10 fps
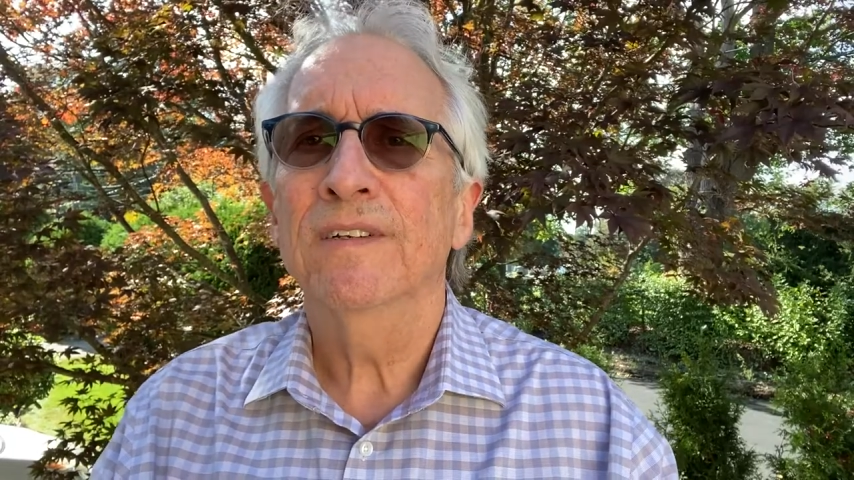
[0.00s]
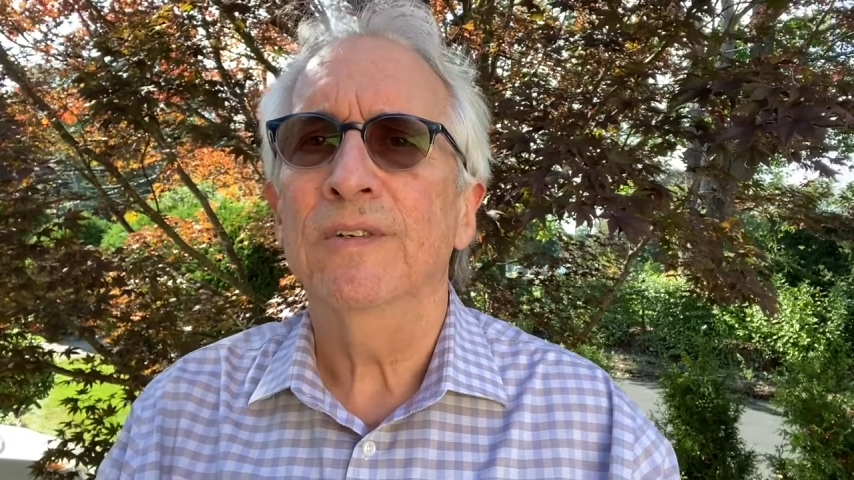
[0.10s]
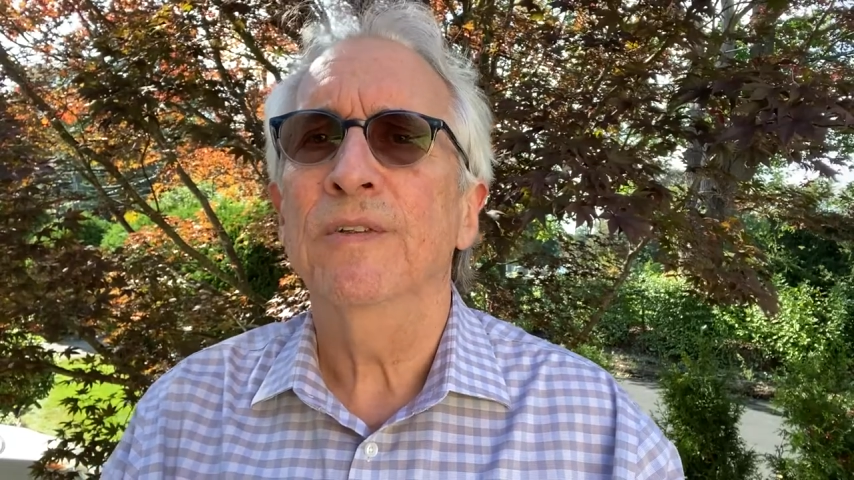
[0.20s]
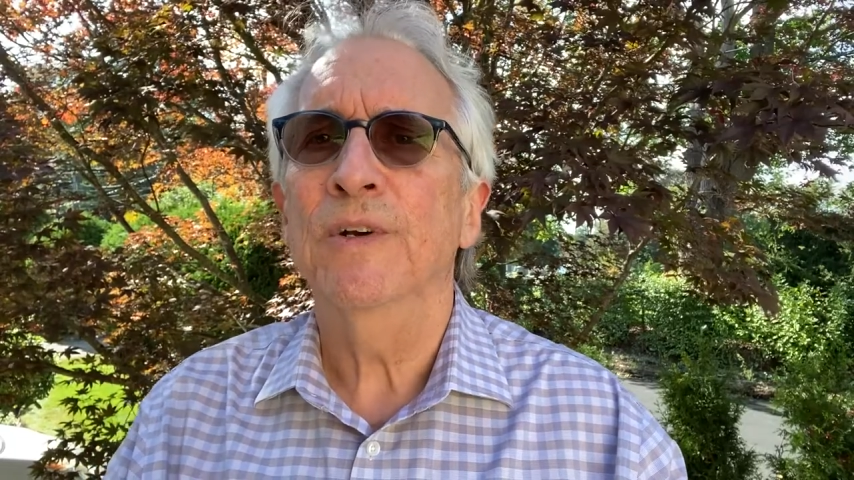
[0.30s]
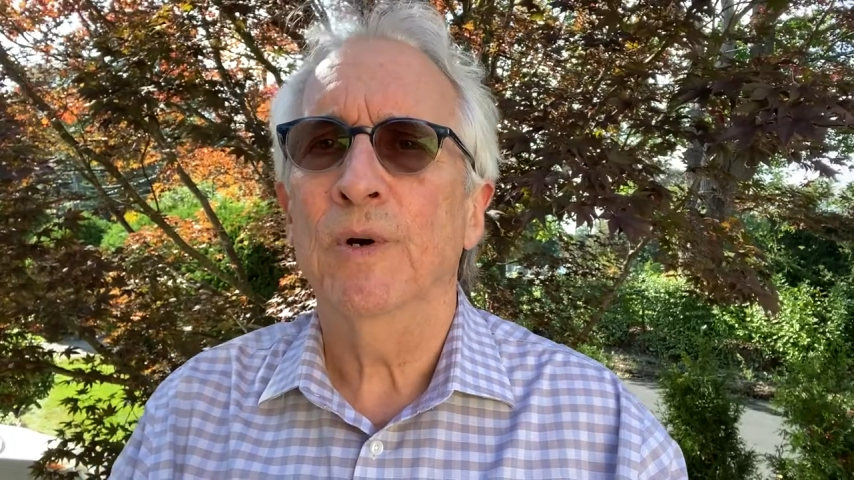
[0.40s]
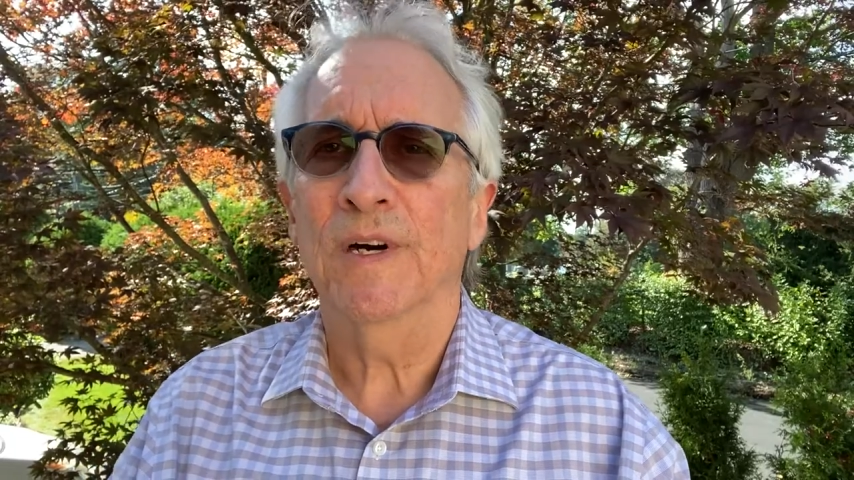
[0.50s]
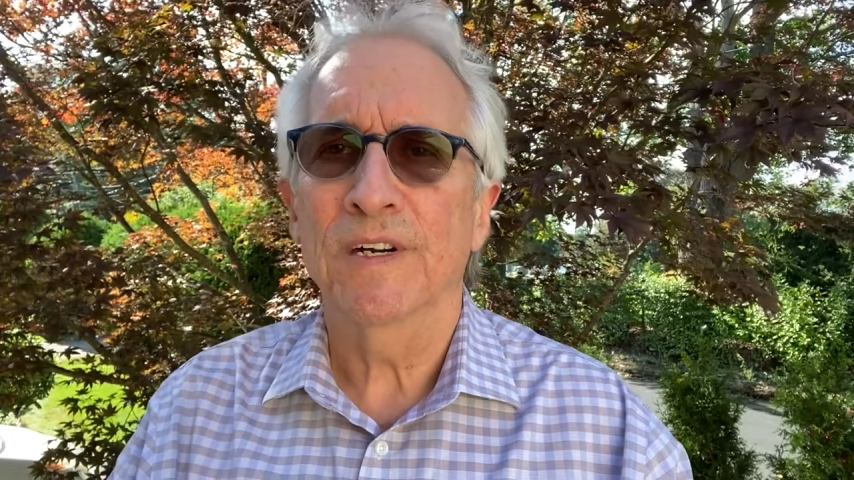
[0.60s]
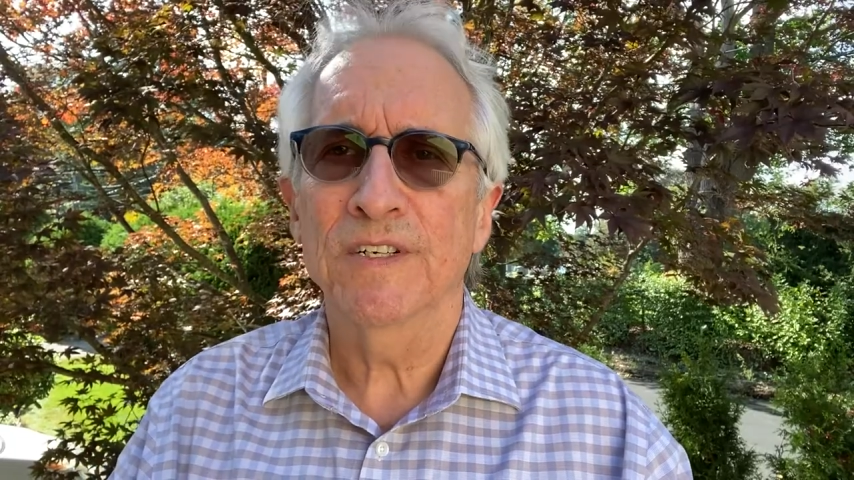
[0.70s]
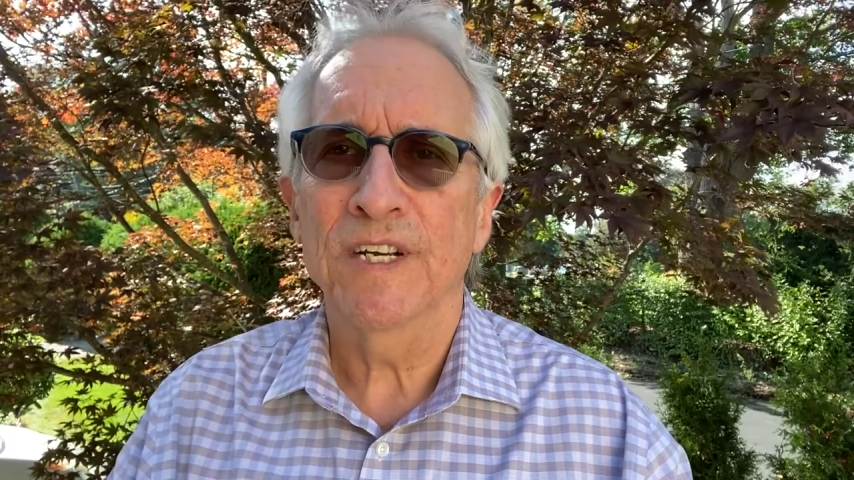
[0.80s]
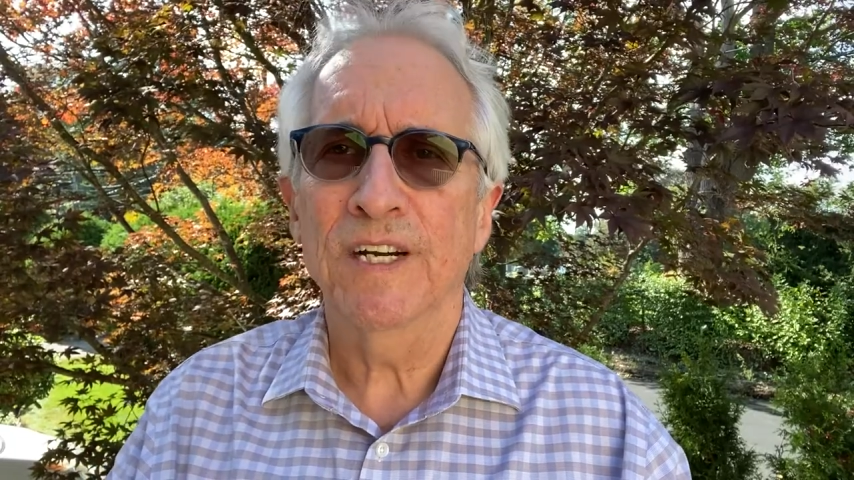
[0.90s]
to the
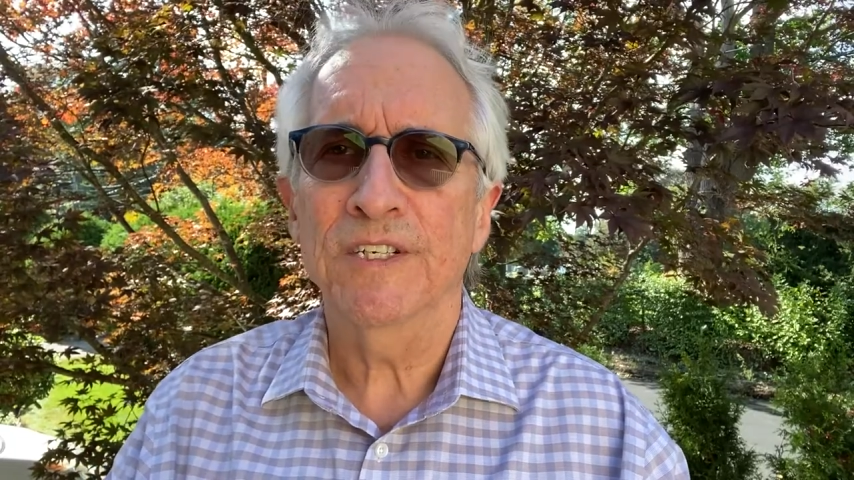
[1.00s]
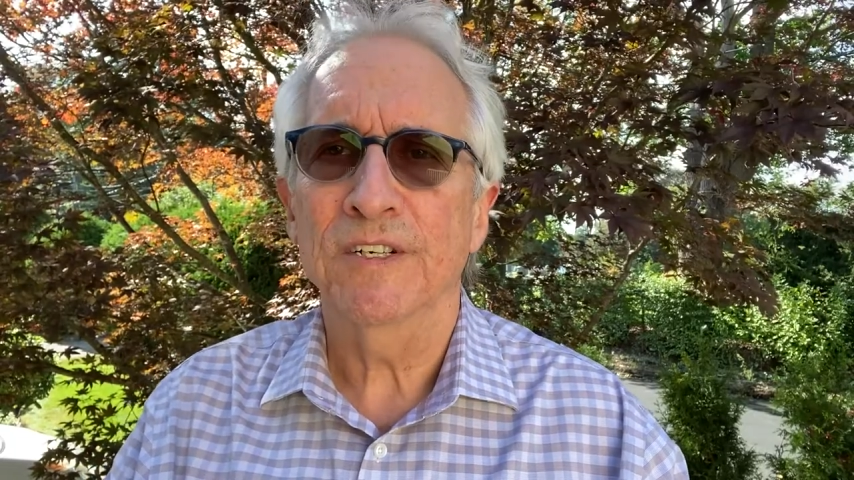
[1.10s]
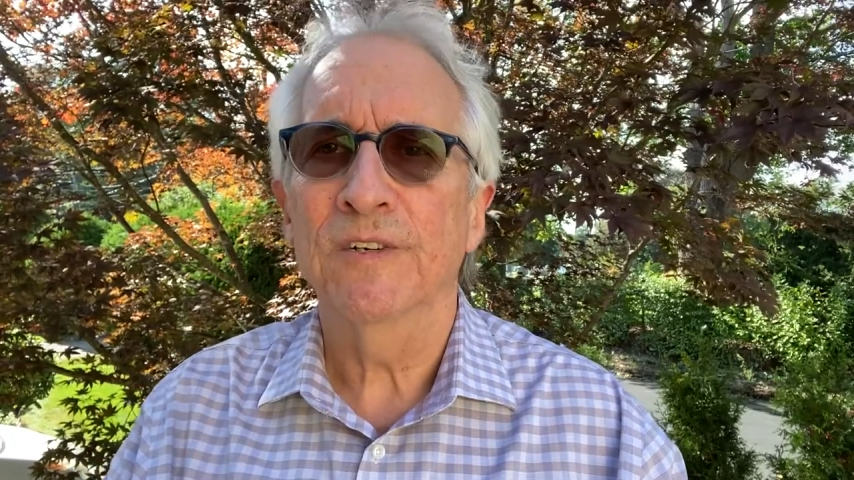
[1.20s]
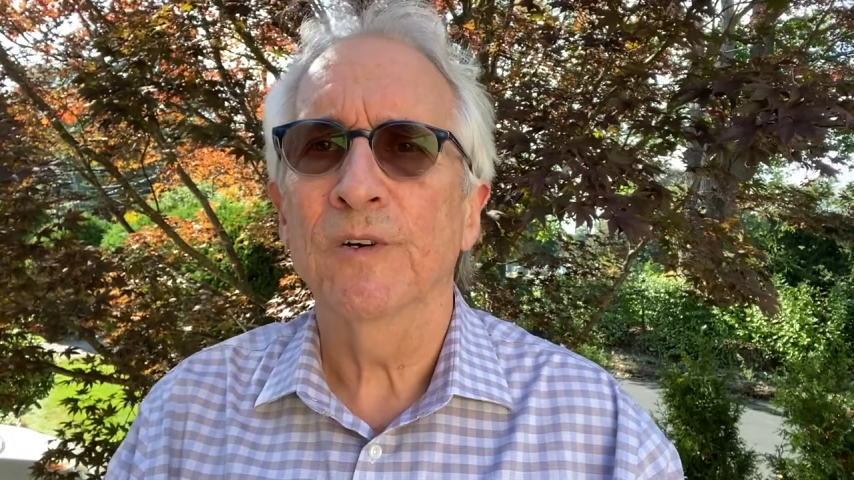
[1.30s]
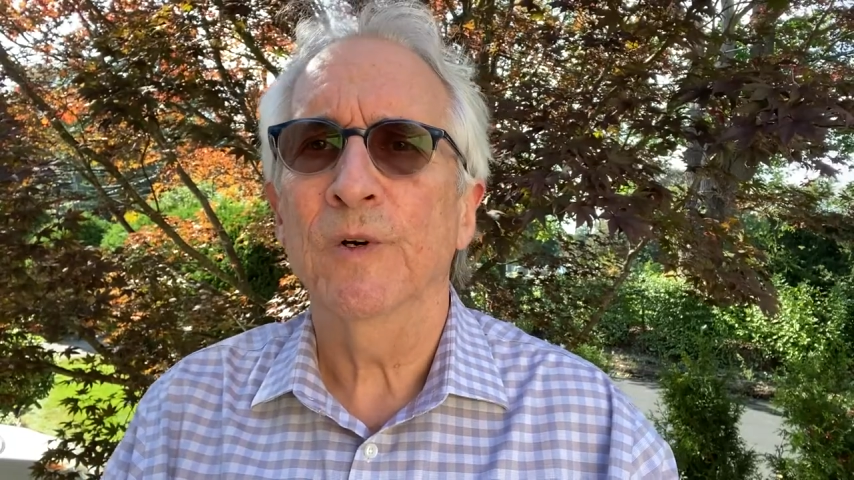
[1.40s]
organization